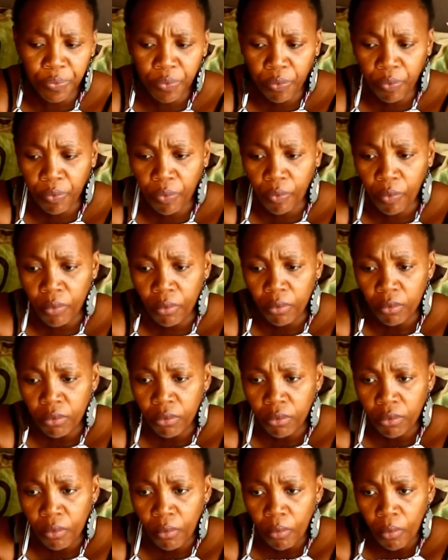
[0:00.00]

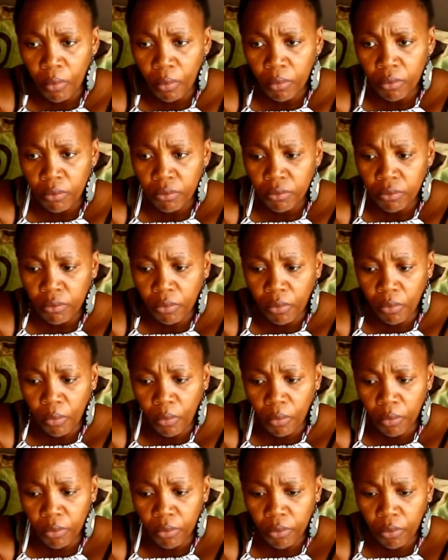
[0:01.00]

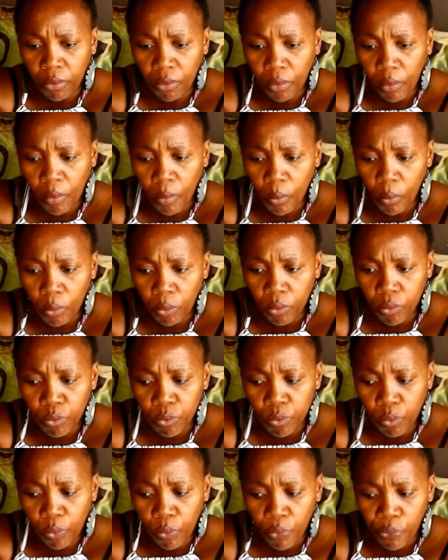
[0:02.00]
Nobody speaks.